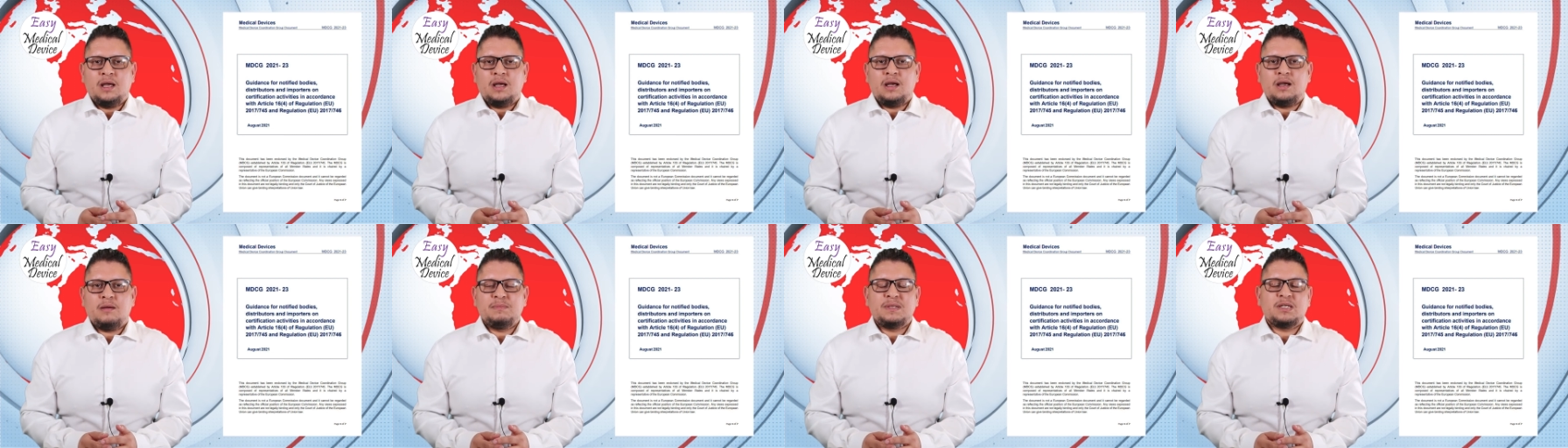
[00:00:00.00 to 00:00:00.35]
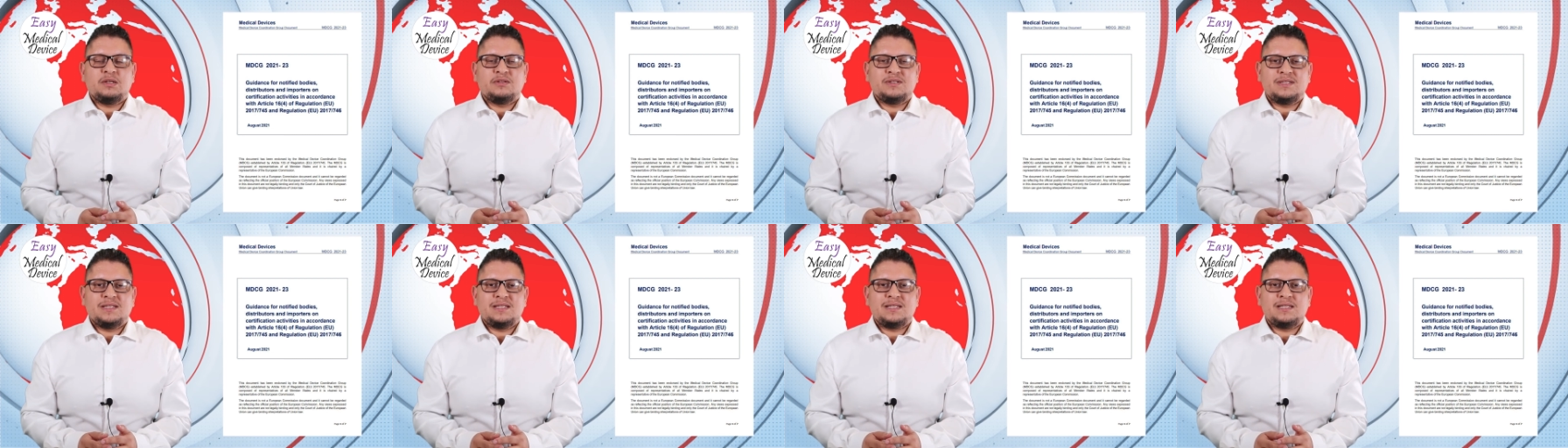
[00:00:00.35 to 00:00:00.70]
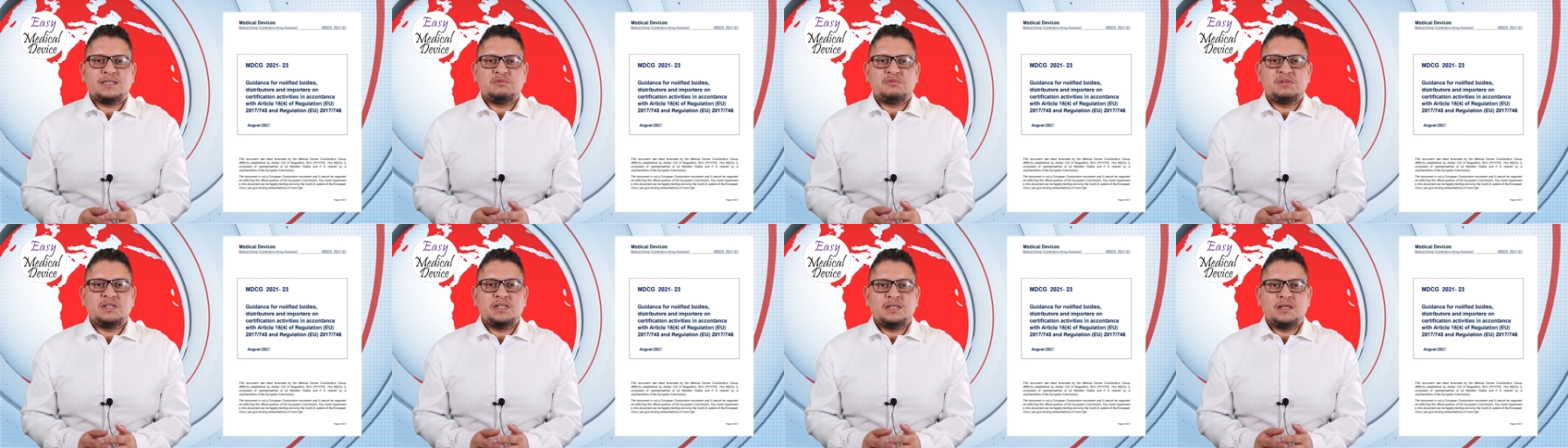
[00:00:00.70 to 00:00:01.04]
Um, because this
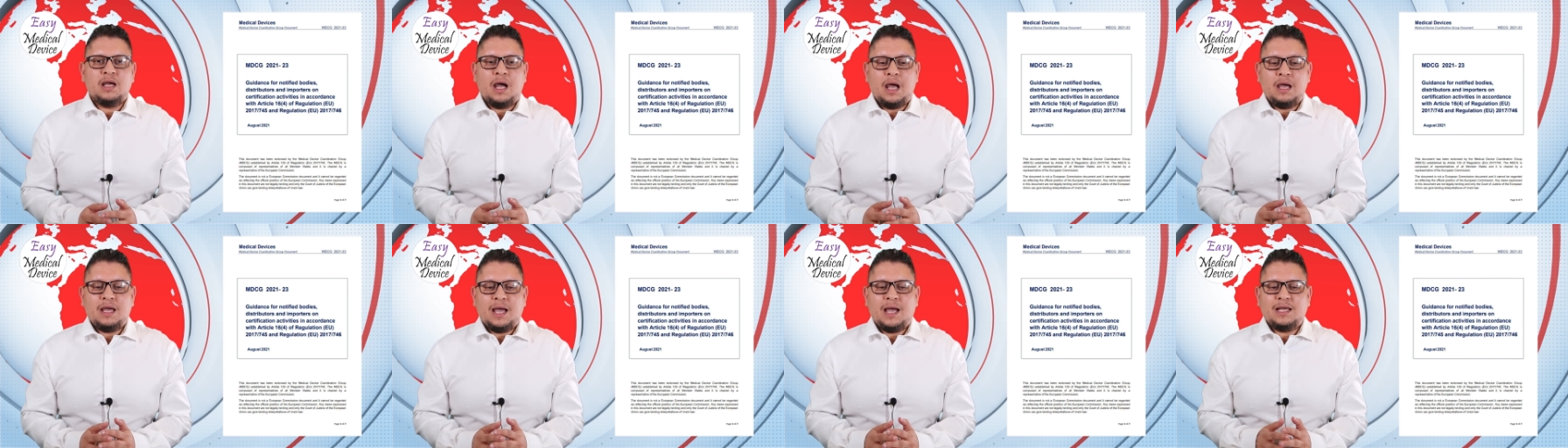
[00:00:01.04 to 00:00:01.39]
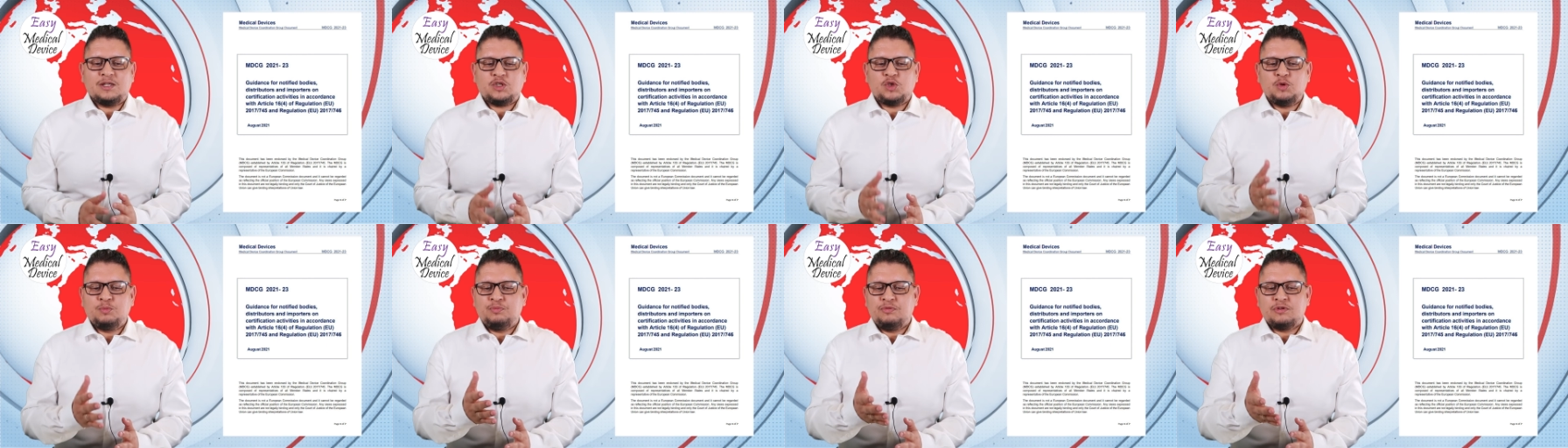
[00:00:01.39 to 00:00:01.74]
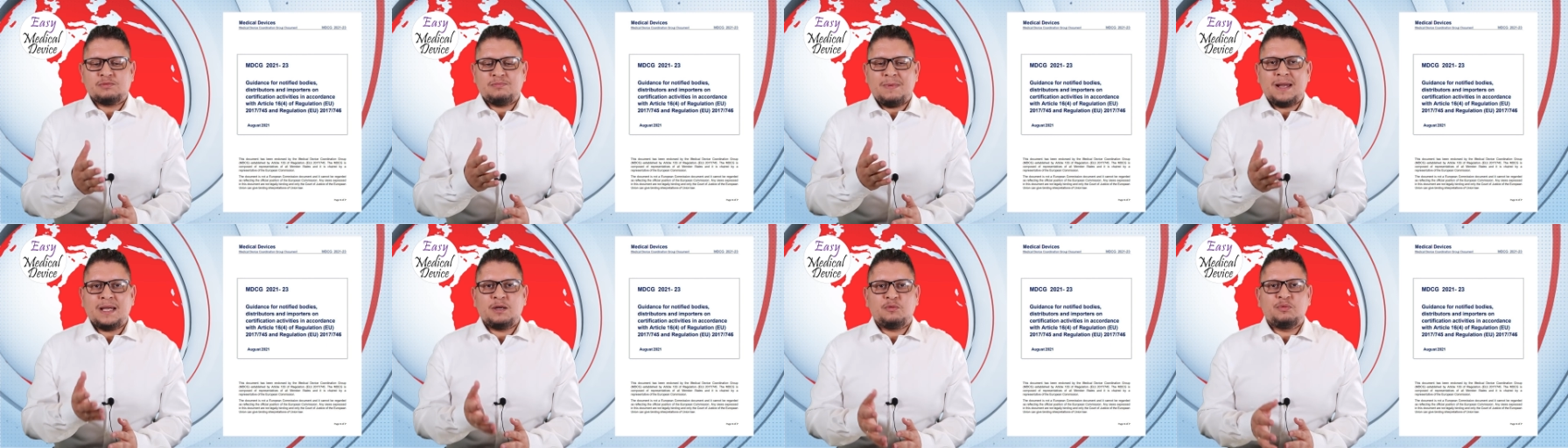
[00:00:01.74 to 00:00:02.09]
is really, I, I,
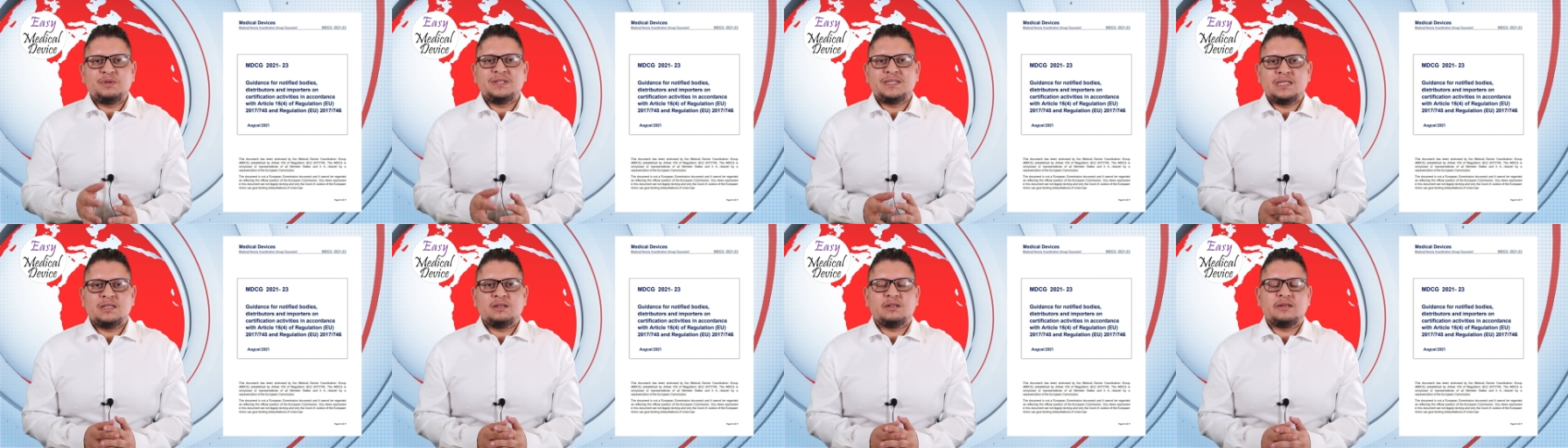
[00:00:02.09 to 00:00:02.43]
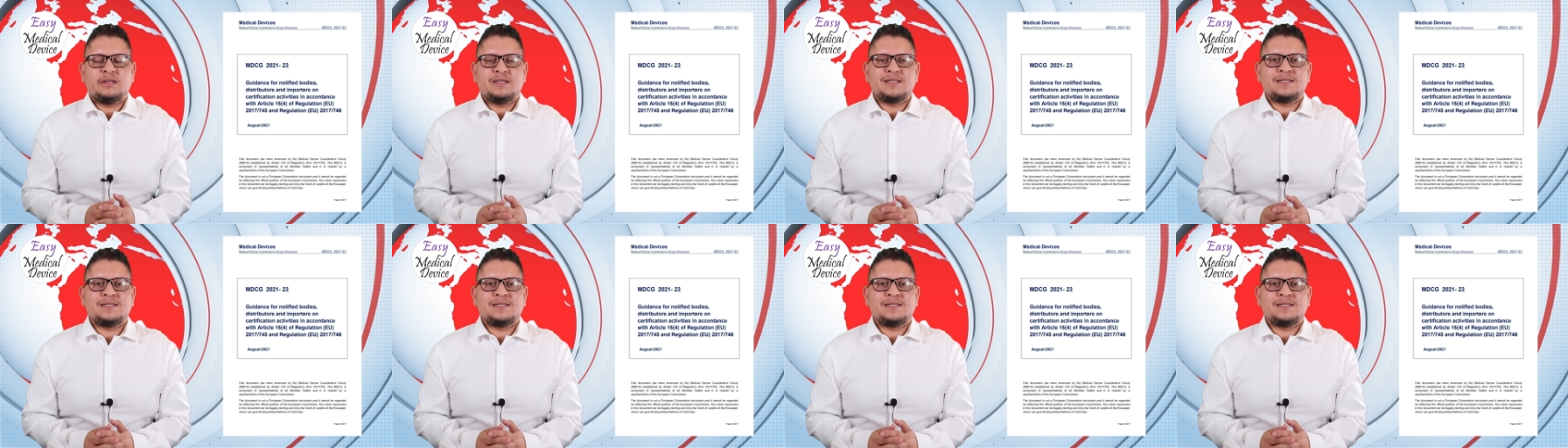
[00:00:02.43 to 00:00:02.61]
suppose by reading